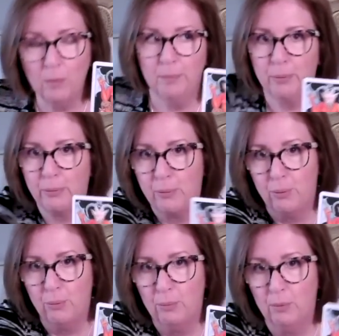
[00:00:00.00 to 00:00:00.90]

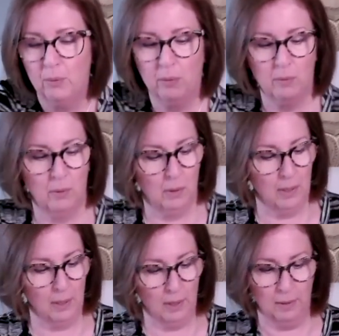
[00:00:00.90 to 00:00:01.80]
phew,
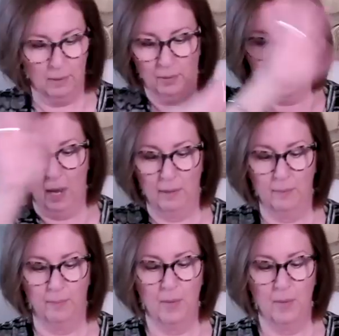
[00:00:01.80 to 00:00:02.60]
done.